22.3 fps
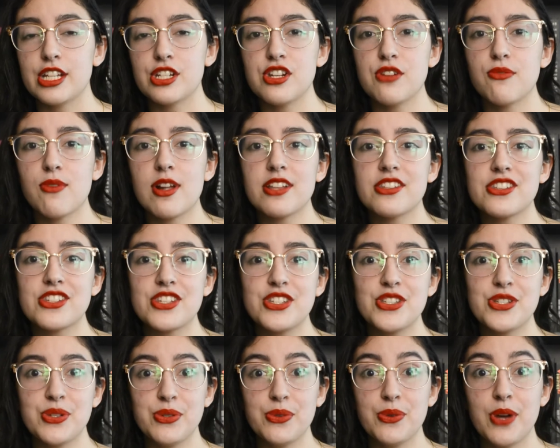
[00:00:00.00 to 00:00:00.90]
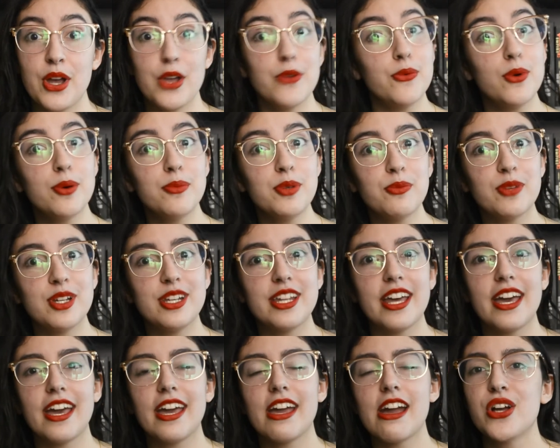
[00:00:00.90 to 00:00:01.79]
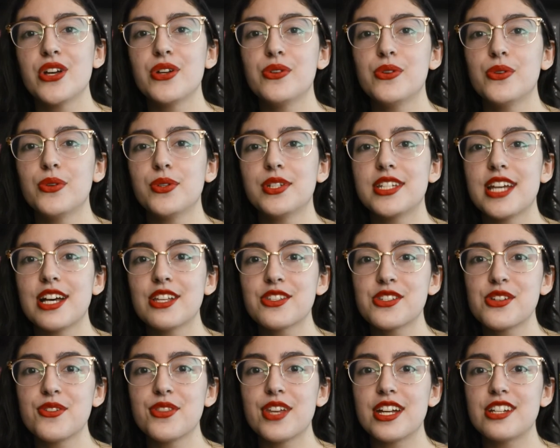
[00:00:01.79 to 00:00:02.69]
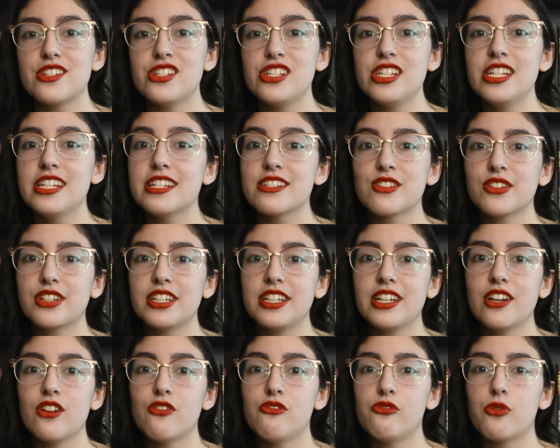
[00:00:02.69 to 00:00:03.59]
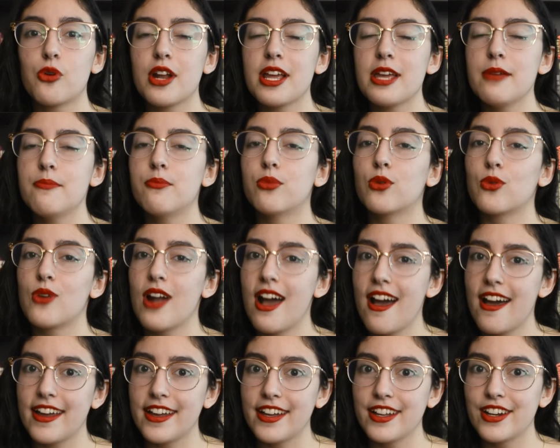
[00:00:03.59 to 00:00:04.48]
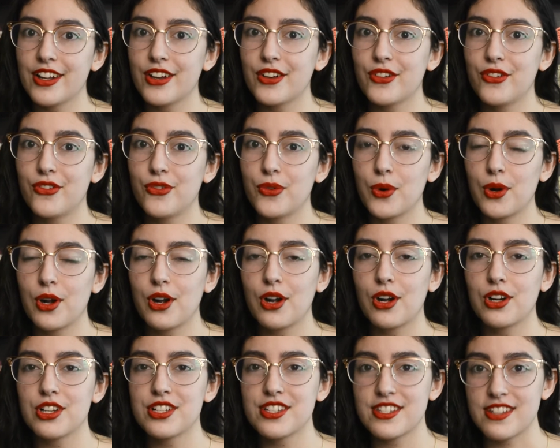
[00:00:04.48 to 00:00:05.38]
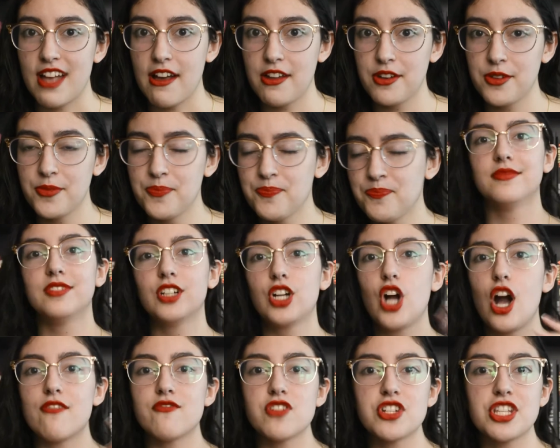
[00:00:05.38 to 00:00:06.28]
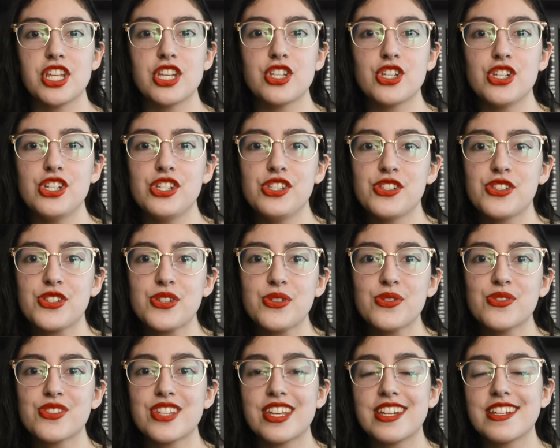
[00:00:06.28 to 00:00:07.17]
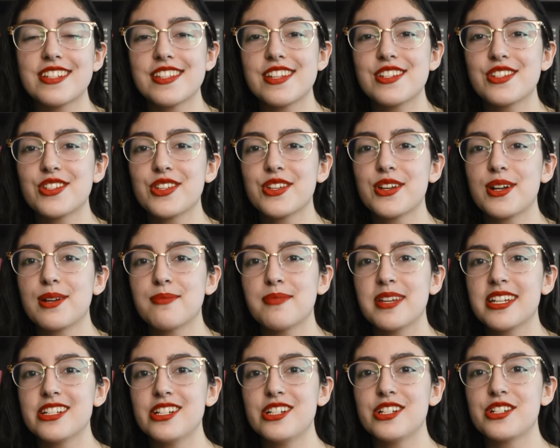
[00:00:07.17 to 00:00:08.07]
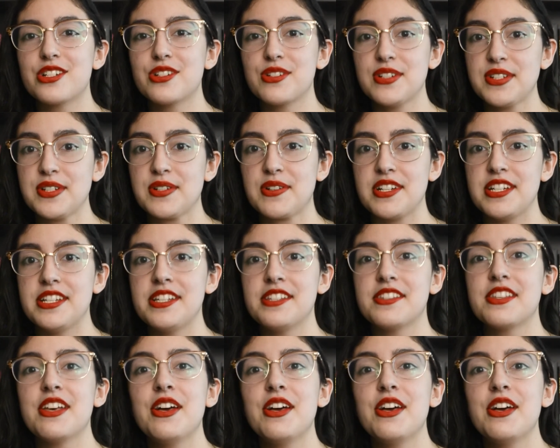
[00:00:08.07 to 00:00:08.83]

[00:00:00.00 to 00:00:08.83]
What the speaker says: she runs into a woman one day who tells her that she is looking for a bride for her son. Conversation ensues, and essentially our main character agrees